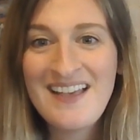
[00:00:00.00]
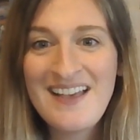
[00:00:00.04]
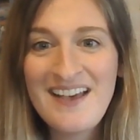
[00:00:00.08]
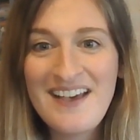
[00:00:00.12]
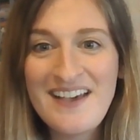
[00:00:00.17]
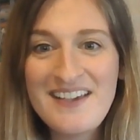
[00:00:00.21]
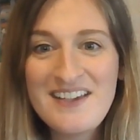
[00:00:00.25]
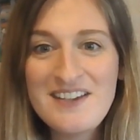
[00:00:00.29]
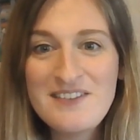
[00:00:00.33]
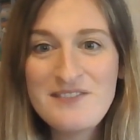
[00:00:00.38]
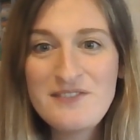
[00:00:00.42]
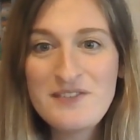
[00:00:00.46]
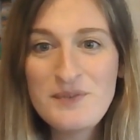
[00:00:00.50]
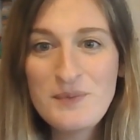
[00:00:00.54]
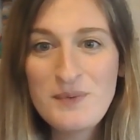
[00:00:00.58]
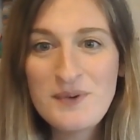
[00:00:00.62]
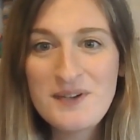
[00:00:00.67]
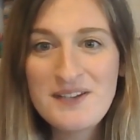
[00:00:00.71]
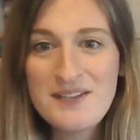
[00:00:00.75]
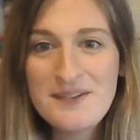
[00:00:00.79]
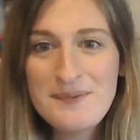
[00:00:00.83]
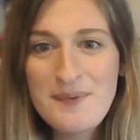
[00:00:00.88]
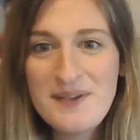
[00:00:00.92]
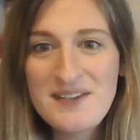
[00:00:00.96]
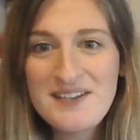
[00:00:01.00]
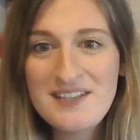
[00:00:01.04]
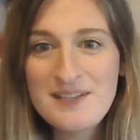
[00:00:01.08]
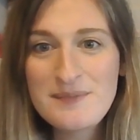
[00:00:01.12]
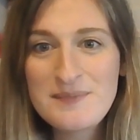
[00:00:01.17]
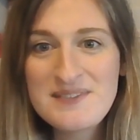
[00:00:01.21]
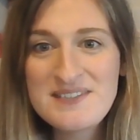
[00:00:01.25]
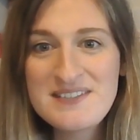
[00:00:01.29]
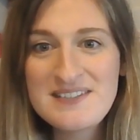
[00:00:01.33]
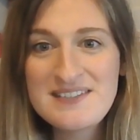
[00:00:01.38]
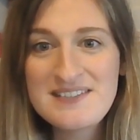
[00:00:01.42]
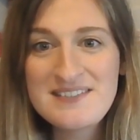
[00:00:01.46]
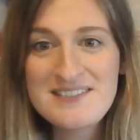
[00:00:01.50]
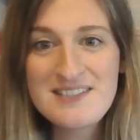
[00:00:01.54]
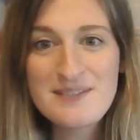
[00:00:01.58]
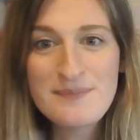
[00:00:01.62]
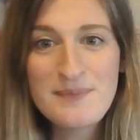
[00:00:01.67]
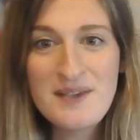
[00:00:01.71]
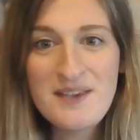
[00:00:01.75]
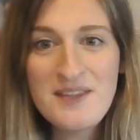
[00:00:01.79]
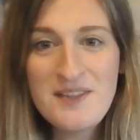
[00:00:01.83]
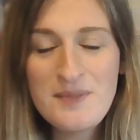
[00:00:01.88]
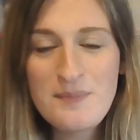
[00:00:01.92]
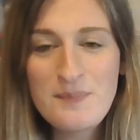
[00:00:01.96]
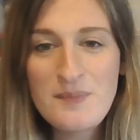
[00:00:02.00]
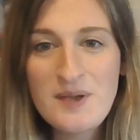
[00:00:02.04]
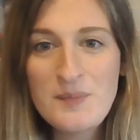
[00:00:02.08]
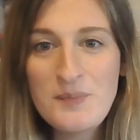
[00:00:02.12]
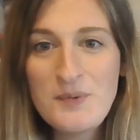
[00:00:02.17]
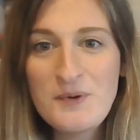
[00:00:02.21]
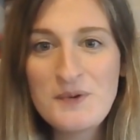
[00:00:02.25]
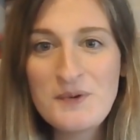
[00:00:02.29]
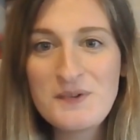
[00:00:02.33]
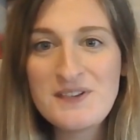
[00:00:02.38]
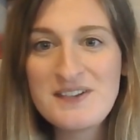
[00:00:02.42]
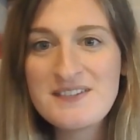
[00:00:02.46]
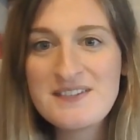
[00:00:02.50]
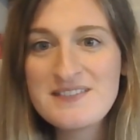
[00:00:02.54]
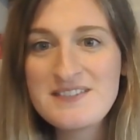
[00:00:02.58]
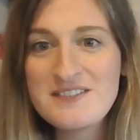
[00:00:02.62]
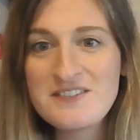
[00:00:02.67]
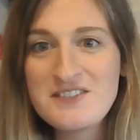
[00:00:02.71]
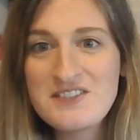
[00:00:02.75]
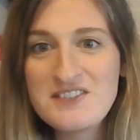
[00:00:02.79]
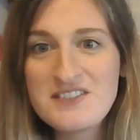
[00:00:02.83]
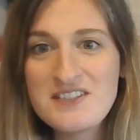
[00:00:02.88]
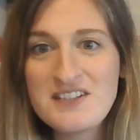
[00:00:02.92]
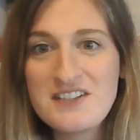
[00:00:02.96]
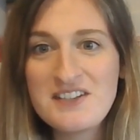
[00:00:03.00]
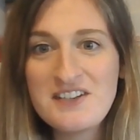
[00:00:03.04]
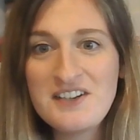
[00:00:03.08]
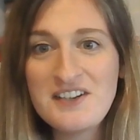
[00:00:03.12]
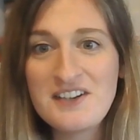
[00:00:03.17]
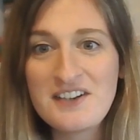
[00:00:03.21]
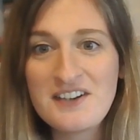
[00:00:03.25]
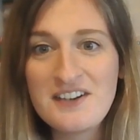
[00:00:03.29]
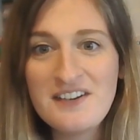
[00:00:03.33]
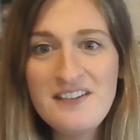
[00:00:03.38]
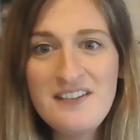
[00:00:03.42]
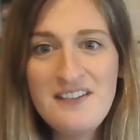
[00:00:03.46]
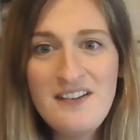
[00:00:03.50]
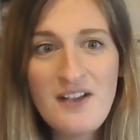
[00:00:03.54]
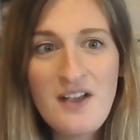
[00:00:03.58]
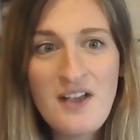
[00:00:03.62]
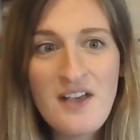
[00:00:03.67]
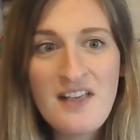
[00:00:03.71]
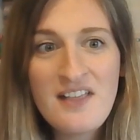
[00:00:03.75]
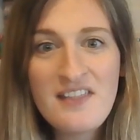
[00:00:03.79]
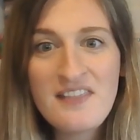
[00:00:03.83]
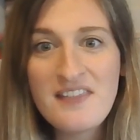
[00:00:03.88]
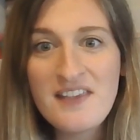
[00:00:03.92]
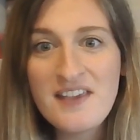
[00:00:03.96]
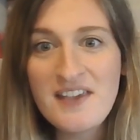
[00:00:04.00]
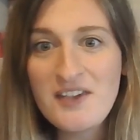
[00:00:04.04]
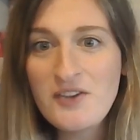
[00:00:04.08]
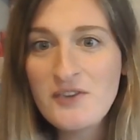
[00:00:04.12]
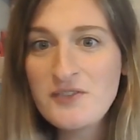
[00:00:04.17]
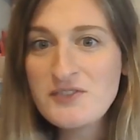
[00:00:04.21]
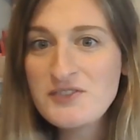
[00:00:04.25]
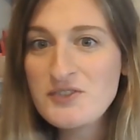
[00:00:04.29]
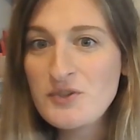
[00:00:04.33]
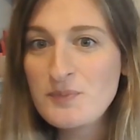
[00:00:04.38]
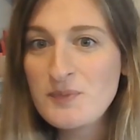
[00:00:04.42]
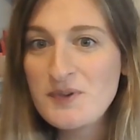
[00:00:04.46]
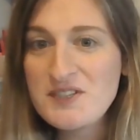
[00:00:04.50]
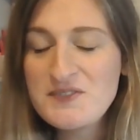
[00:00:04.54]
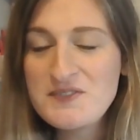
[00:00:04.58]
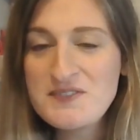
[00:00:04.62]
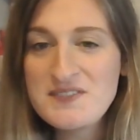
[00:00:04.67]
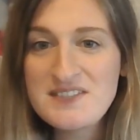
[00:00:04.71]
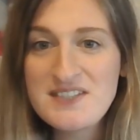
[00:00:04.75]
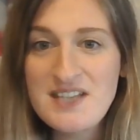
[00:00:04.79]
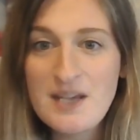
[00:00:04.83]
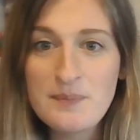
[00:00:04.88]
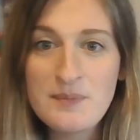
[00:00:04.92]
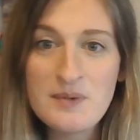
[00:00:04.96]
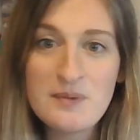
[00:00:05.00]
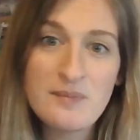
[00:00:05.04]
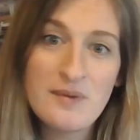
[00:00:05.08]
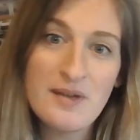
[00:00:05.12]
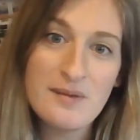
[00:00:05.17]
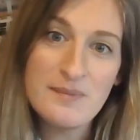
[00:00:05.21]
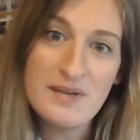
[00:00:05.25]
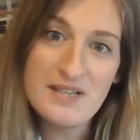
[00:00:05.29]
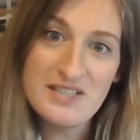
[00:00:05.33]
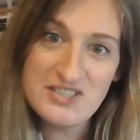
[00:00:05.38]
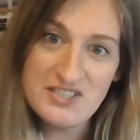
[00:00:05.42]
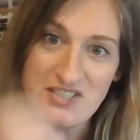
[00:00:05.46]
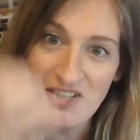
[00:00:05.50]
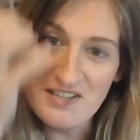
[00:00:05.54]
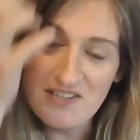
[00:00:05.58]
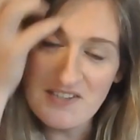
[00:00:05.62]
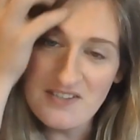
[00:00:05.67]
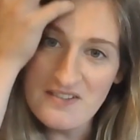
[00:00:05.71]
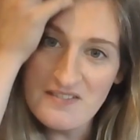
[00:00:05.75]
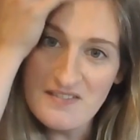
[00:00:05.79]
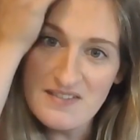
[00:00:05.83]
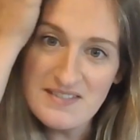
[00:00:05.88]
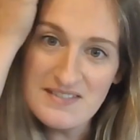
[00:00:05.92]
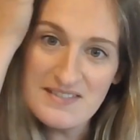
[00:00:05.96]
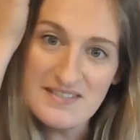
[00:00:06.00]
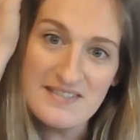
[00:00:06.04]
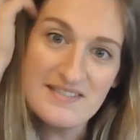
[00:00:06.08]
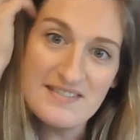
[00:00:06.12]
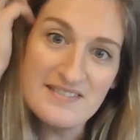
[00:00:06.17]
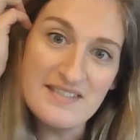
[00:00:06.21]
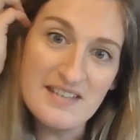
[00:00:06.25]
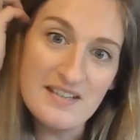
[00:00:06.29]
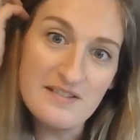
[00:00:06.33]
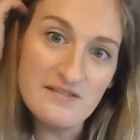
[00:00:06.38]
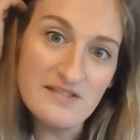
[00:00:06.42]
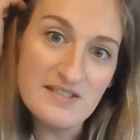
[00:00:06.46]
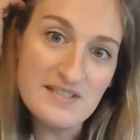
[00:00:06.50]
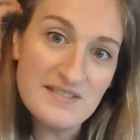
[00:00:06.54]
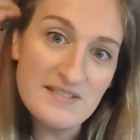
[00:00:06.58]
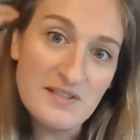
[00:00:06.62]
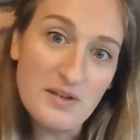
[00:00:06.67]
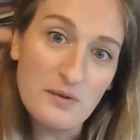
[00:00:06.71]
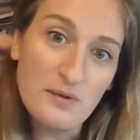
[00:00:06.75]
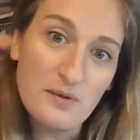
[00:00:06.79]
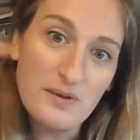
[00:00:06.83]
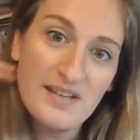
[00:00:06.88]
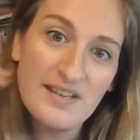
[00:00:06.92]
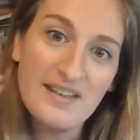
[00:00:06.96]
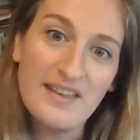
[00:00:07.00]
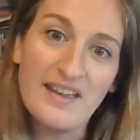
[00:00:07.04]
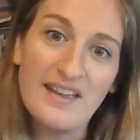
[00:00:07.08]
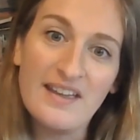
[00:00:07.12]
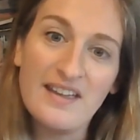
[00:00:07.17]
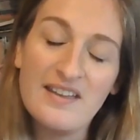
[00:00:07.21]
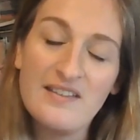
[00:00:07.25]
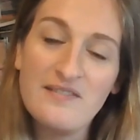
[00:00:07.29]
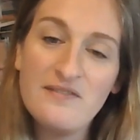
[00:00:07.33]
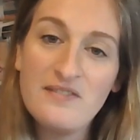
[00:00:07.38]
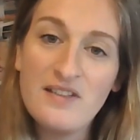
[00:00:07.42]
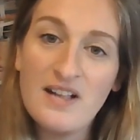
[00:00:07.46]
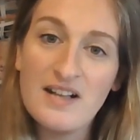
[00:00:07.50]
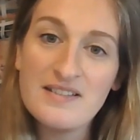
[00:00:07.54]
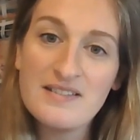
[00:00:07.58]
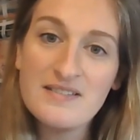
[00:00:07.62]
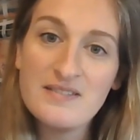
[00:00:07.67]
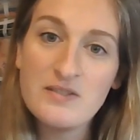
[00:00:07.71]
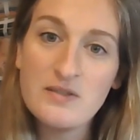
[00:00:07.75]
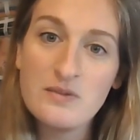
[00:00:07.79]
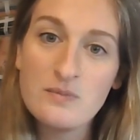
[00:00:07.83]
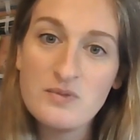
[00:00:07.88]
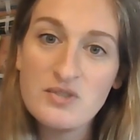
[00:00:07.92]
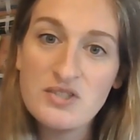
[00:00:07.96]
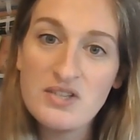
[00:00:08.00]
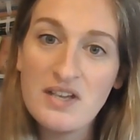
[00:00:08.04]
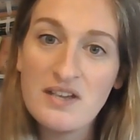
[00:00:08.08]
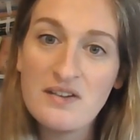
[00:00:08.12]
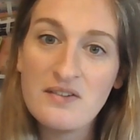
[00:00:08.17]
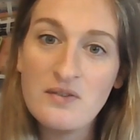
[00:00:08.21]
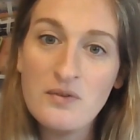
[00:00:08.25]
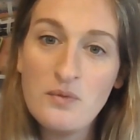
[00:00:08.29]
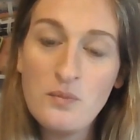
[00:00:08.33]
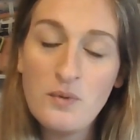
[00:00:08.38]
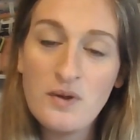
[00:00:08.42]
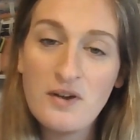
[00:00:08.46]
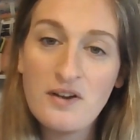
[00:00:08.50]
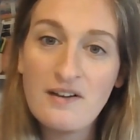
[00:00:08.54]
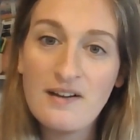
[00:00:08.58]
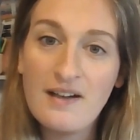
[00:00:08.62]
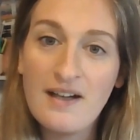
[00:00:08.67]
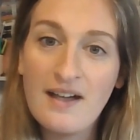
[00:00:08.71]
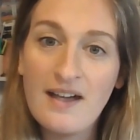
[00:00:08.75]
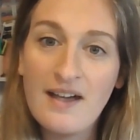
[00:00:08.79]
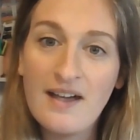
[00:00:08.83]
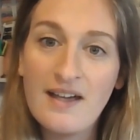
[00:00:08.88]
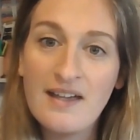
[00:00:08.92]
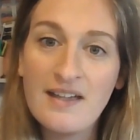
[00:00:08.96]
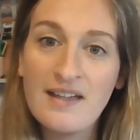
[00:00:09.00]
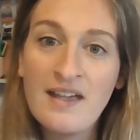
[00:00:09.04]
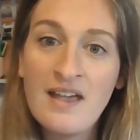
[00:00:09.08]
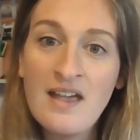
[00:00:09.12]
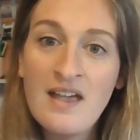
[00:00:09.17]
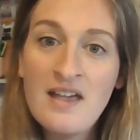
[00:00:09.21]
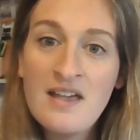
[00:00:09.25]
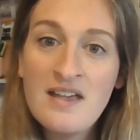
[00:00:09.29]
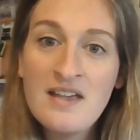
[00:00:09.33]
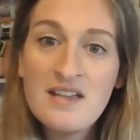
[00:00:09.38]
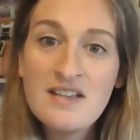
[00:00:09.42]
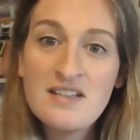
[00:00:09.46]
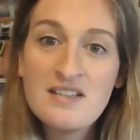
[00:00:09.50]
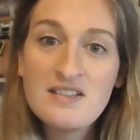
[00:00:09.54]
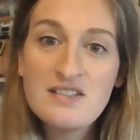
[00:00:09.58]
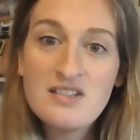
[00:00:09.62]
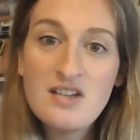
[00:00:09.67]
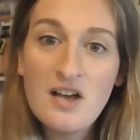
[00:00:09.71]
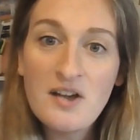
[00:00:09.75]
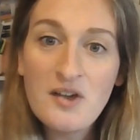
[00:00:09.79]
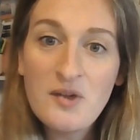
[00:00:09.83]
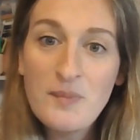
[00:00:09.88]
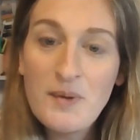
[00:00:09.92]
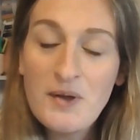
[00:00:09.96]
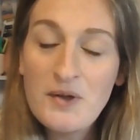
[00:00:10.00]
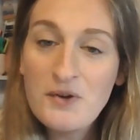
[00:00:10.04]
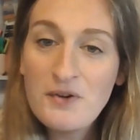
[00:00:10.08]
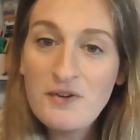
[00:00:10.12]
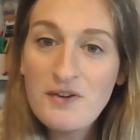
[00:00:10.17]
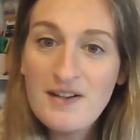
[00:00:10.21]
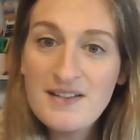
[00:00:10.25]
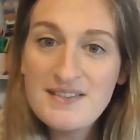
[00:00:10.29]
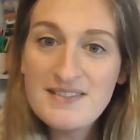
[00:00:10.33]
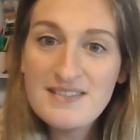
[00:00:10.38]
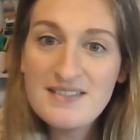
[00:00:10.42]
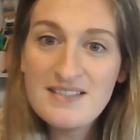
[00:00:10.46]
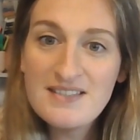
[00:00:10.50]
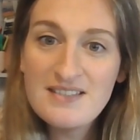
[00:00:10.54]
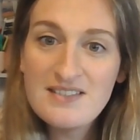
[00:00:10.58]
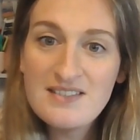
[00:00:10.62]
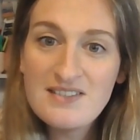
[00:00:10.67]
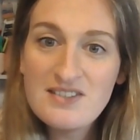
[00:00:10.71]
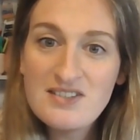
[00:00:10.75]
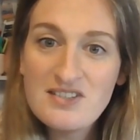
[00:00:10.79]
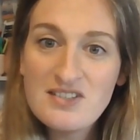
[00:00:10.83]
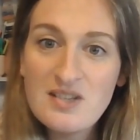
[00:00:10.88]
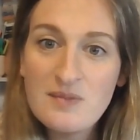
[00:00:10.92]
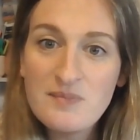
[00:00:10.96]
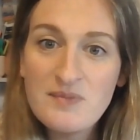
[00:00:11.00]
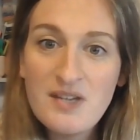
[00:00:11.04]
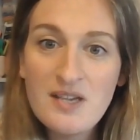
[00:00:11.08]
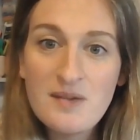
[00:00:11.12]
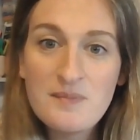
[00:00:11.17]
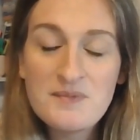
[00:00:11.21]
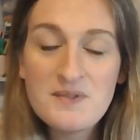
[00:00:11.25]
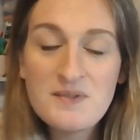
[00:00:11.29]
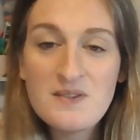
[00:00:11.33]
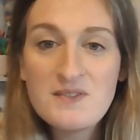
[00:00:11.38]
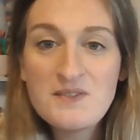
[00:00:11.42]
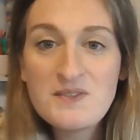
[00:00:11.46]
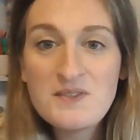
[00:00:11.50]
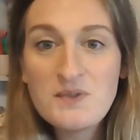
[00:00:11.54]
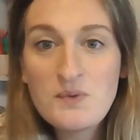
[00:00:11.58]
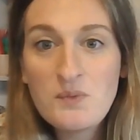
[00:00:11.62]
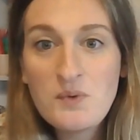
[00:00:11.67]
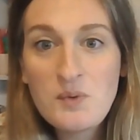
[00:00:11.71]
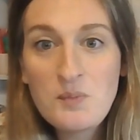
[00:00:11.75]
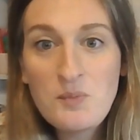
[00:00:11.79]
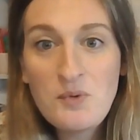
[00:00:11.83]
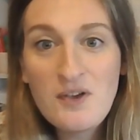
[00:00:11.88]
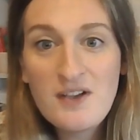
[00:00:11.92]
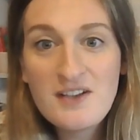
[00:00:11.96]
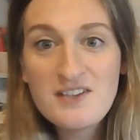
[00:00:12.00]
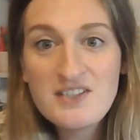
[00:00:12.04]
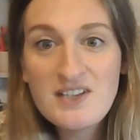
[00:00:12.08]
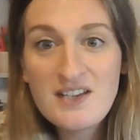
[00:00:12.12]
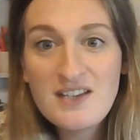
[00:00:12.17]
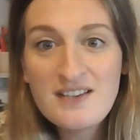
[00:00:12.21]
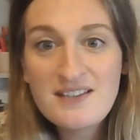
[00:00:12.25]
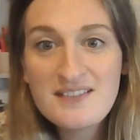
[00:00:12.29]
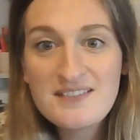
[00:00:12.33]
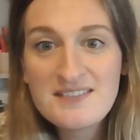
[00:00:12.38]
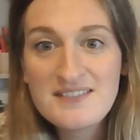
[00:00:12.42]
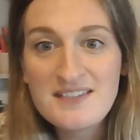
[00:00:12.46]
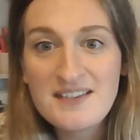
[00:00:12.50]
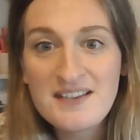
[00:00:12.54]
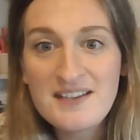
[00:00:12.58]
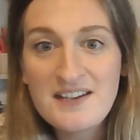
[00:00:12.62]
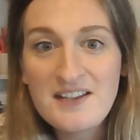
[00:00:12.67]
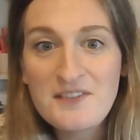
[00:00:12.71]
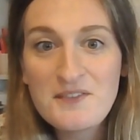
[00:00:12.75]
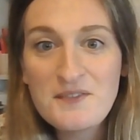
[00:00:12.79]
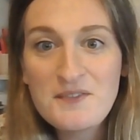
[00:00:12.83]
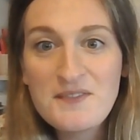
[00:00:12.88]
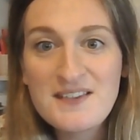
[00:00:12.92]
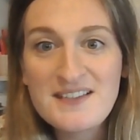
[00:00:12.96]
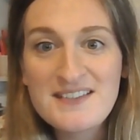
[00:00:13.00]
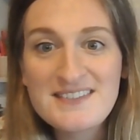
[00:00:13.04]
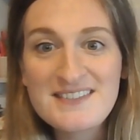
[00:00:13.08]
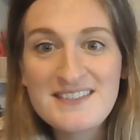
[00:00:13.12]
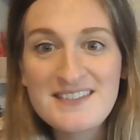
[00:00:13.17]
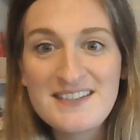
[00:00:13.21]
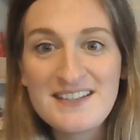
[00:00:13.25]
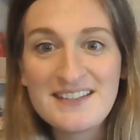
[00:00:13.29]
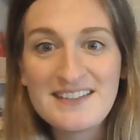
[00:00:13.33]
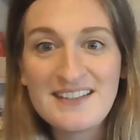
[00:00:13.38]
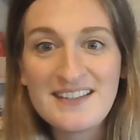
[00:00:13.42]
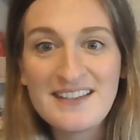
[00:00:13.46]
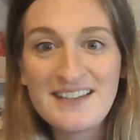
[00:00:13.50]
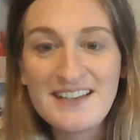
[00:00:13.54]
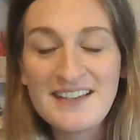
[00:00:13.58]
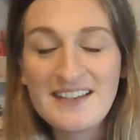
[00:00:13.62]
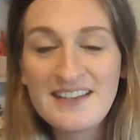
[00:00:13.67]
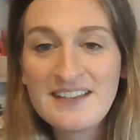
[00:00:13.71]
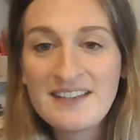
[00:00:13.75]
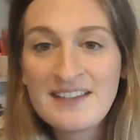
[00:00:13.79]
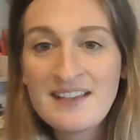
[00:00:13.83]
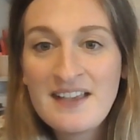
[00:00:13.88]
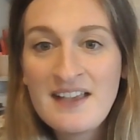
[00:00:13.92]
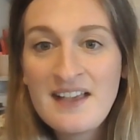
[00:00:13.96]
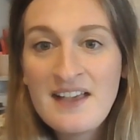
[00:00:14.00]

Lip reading: Hi, everyone. My name is Elizabeth. My pronouns are she, her. Thank you so much for stopping by my channel. This is Savory Sewing, a Flosstube channel where I talk about cross stitch, sometimes other sewing projects, and other things that I like.